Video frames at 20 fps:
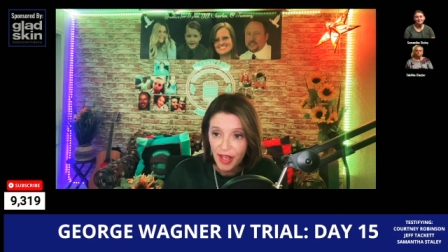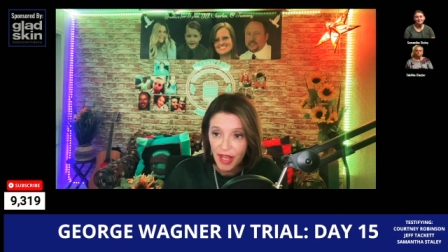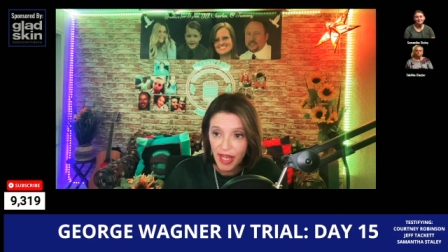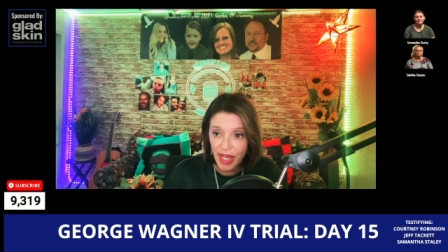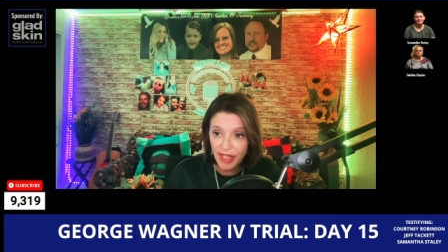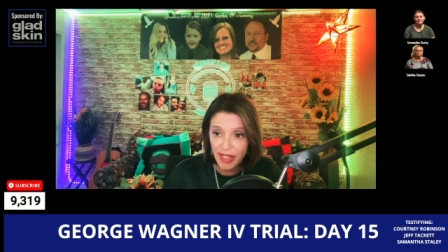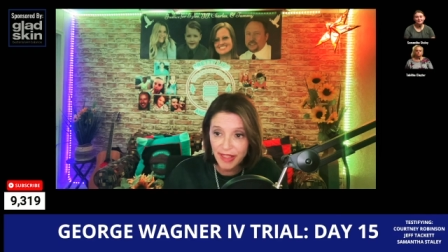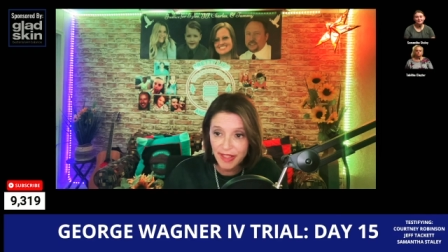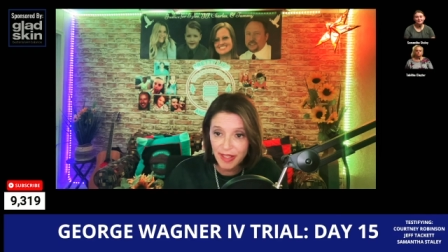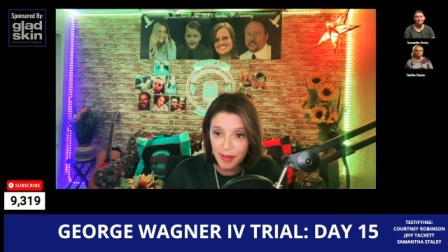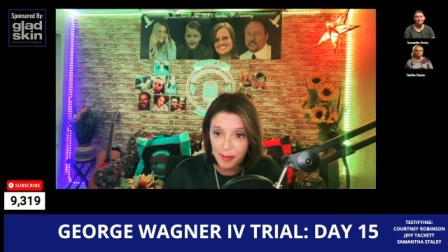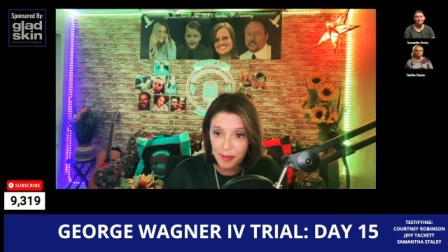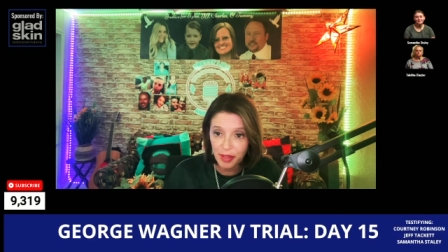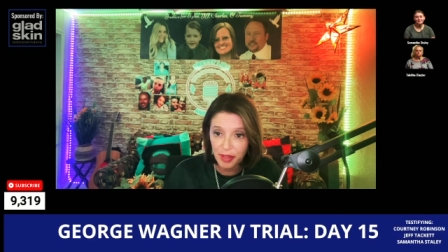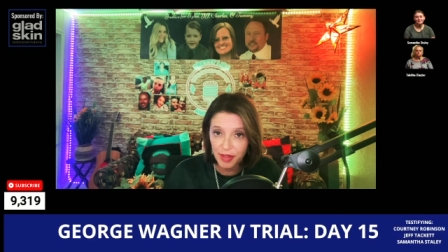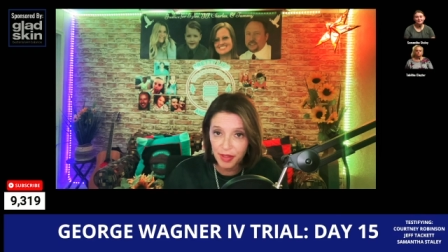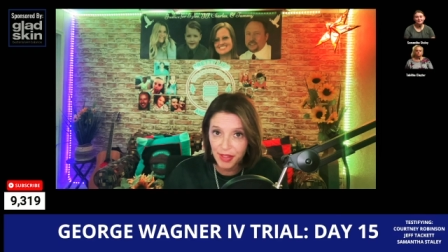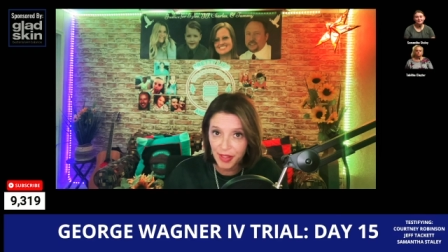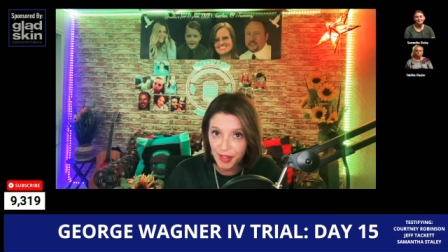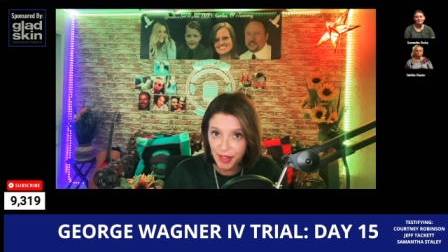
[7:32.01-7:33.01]
And he said,
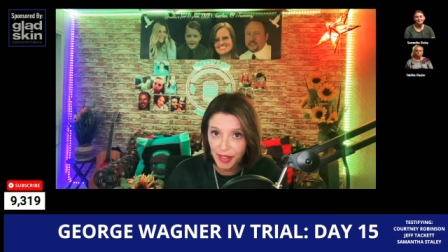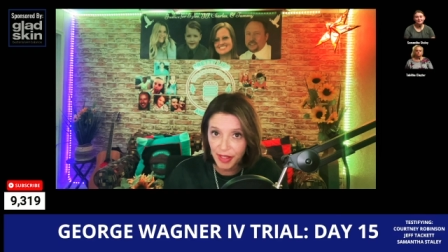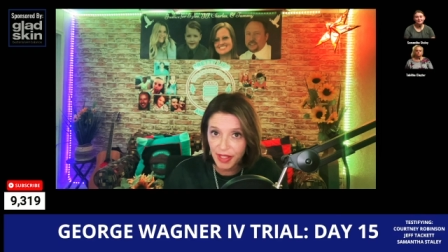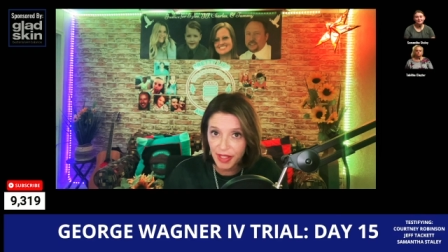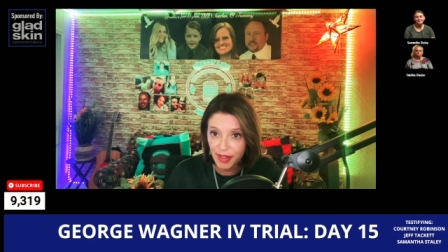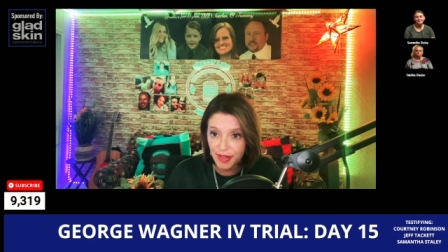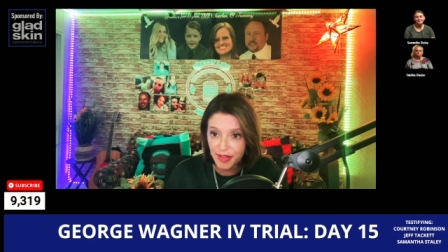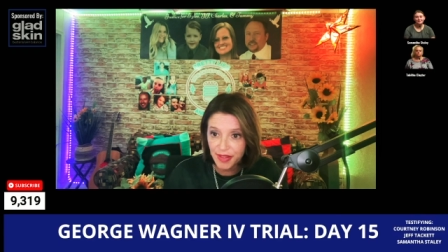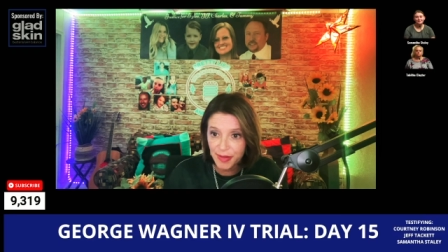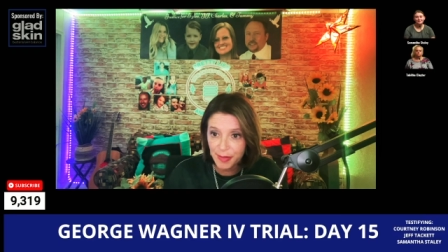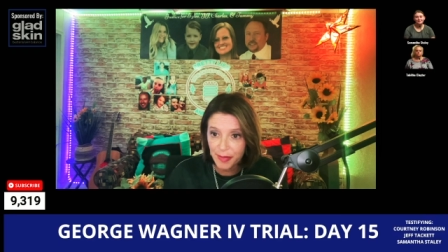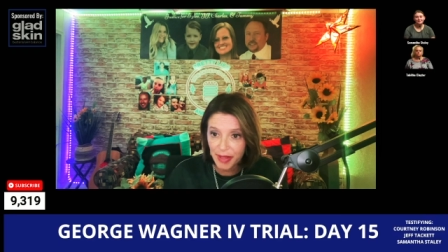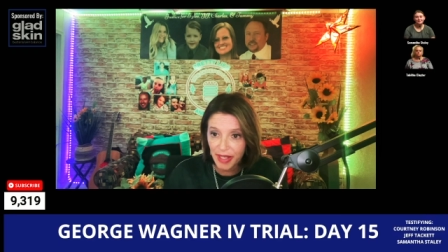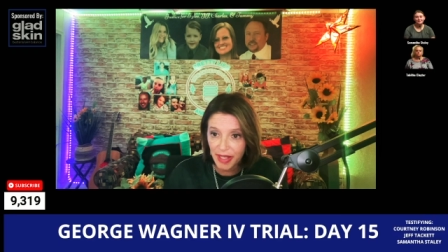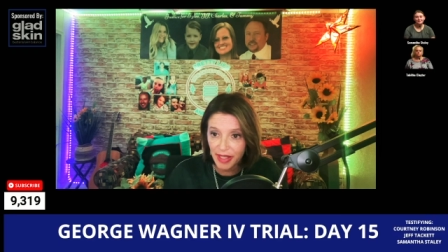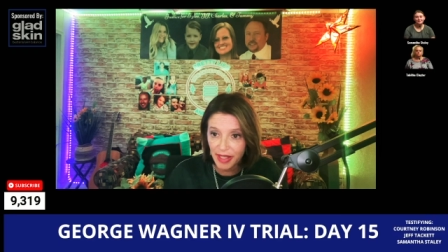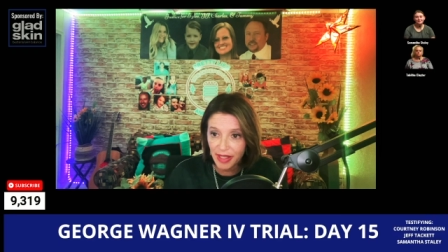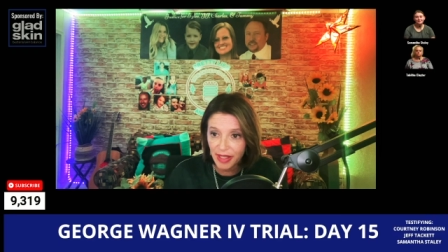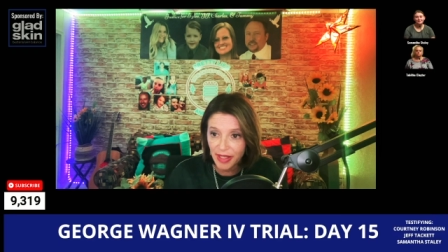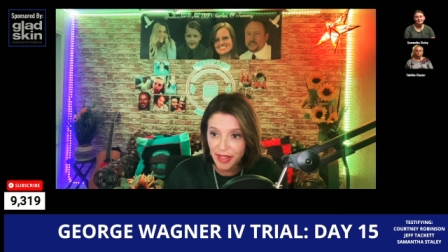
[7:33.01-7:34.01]
Billy, you're going to kill
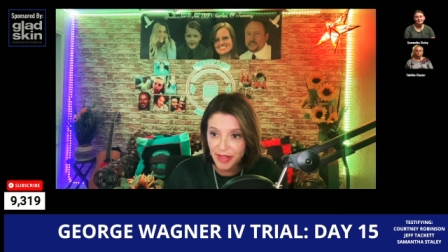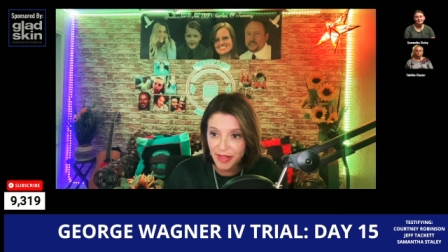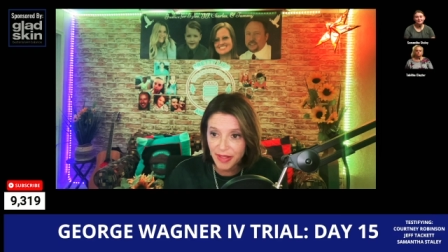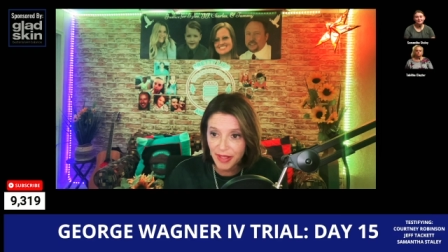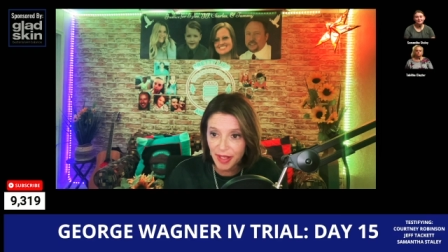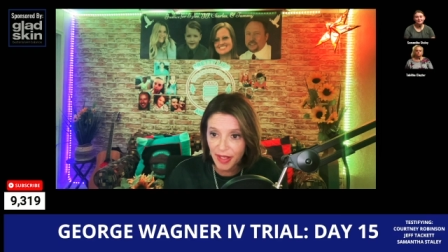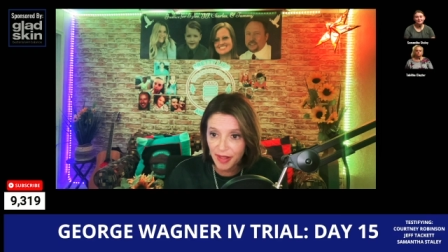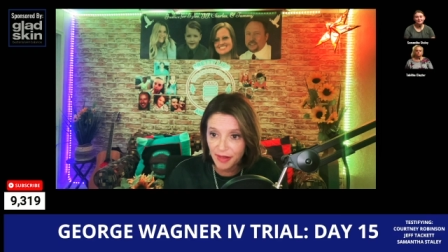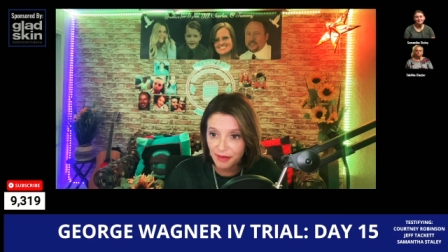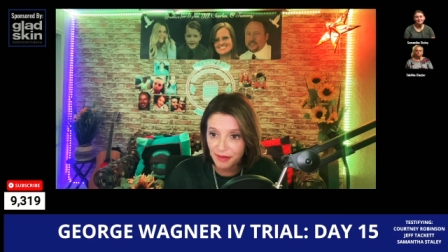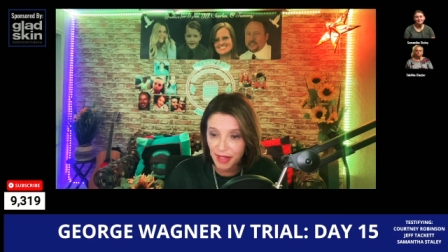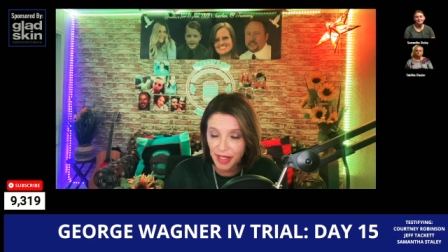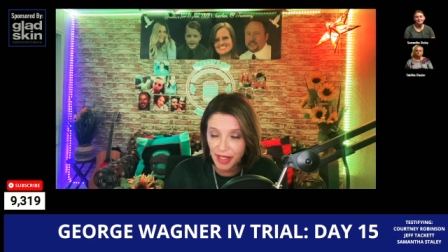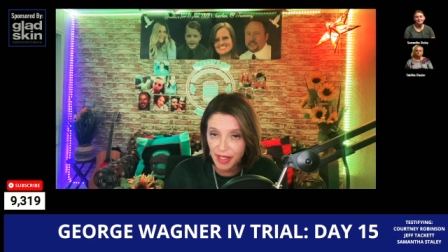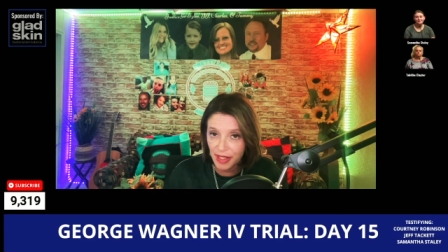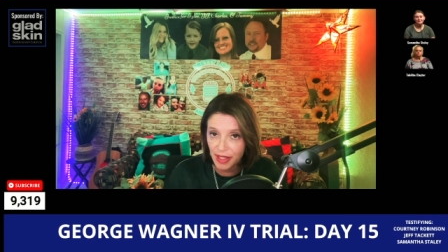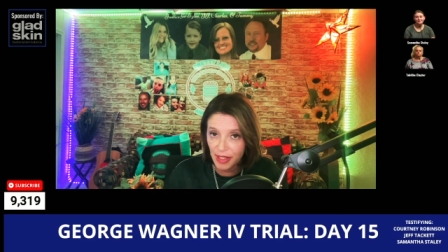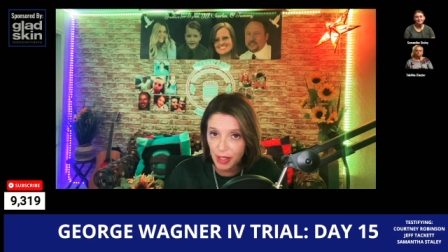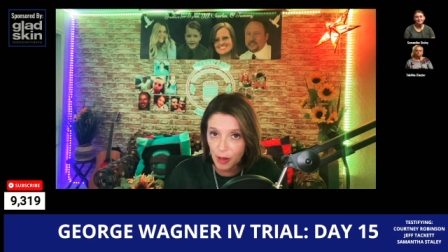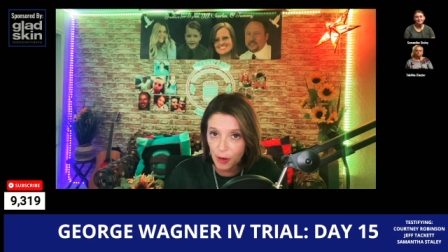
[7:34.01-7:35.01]
somebody. He said he
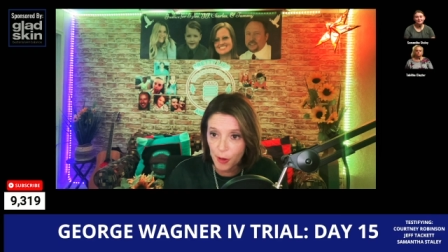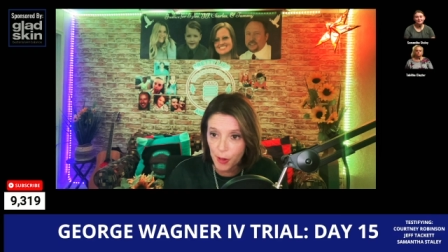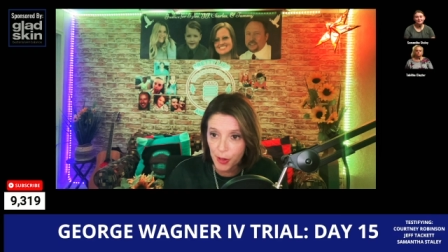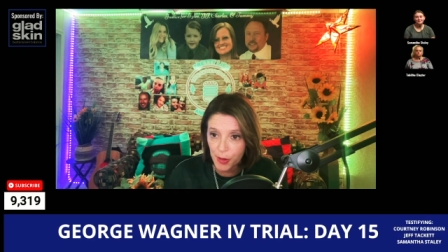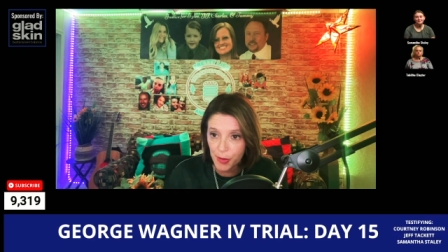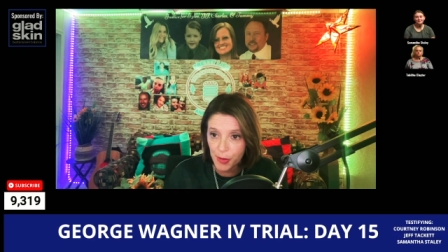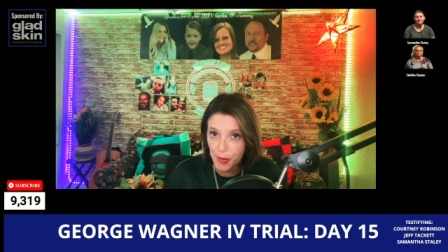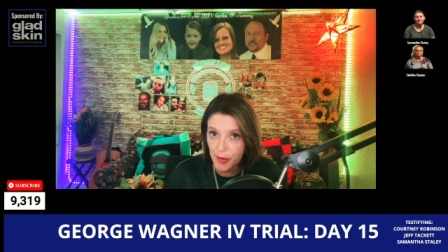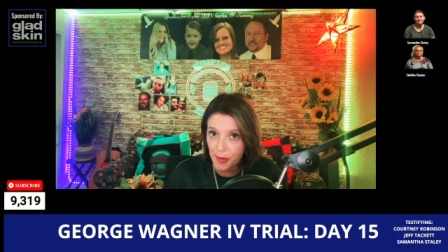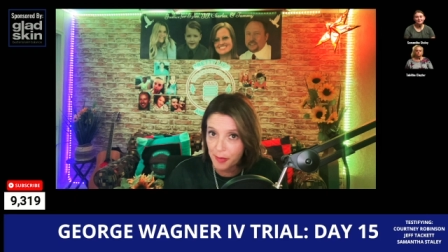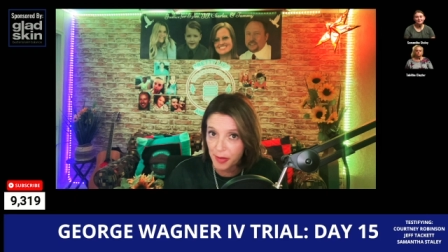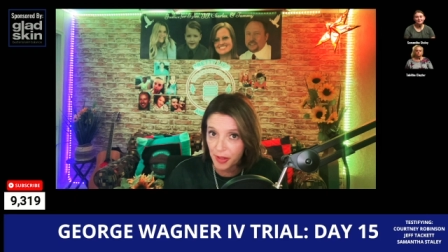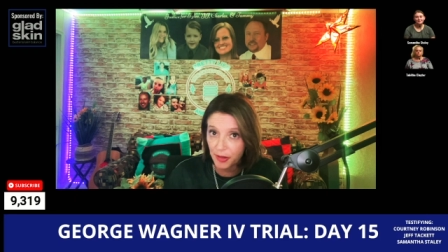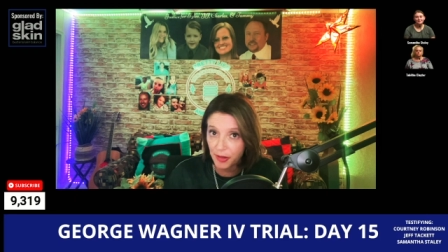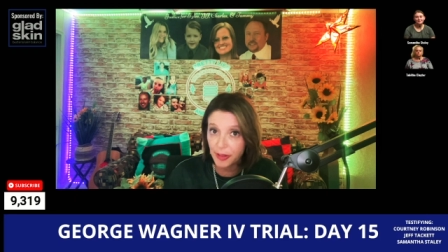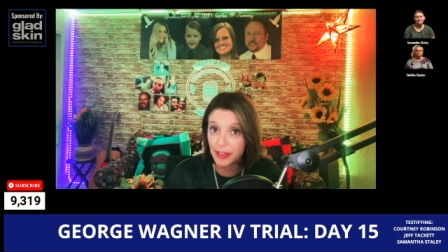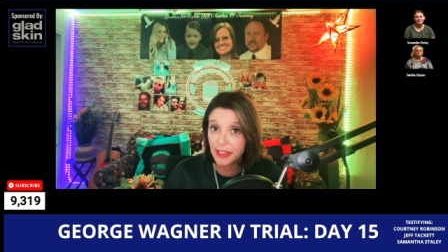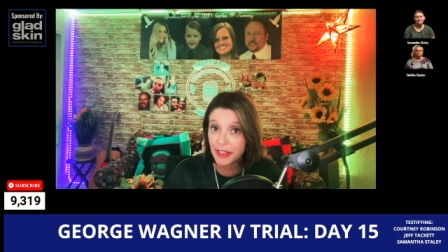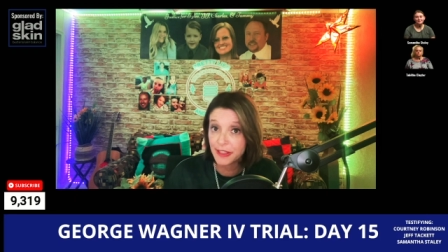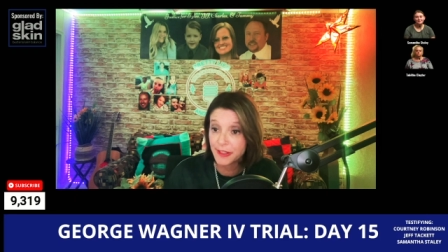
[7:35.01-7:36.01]
didn't know who, and
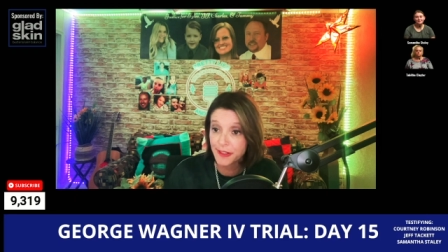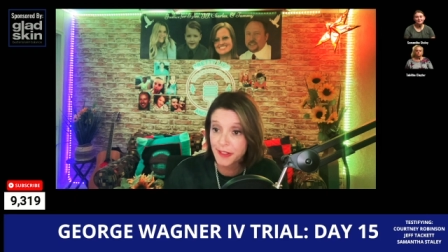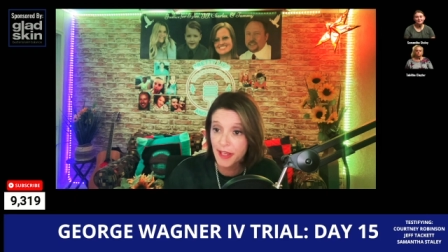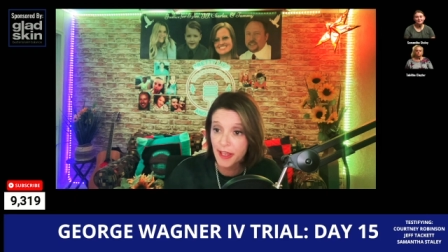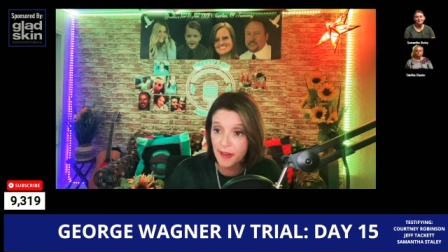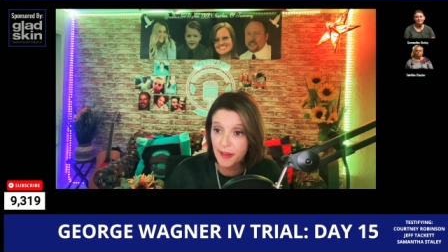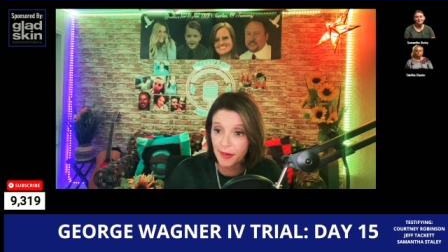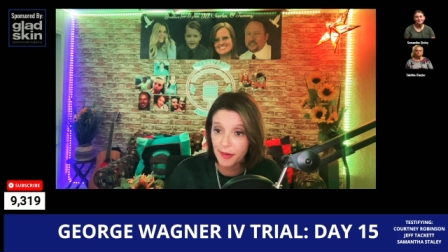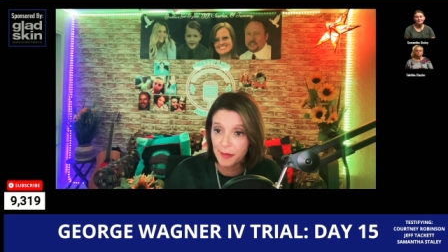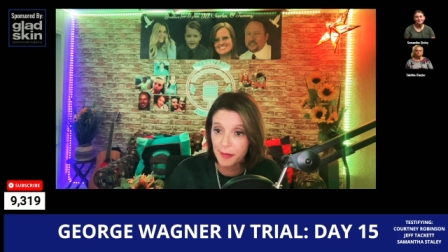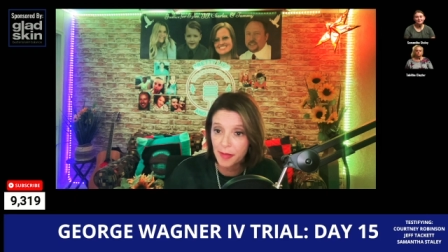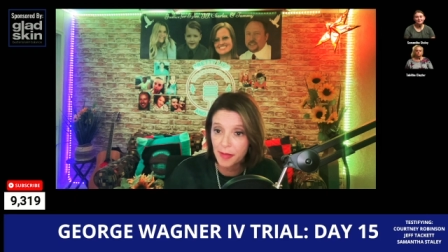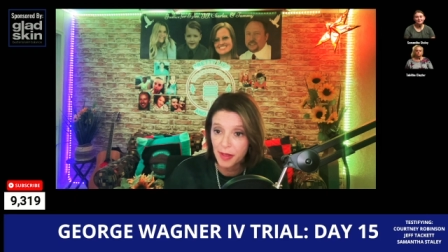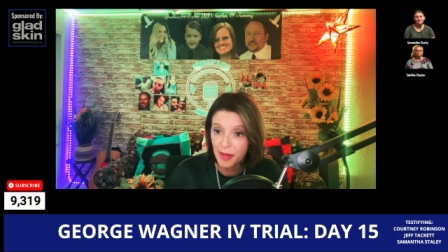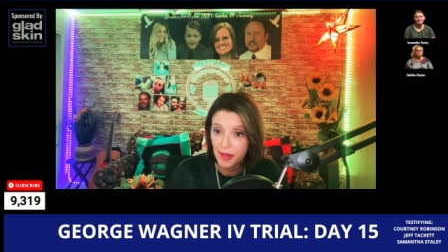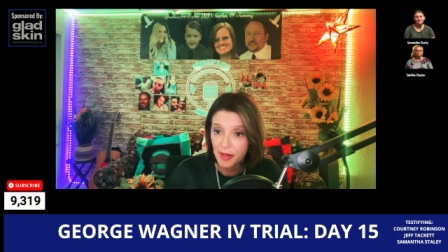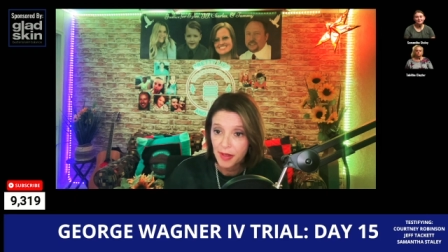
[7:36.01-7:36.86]
Billy didn't tell him.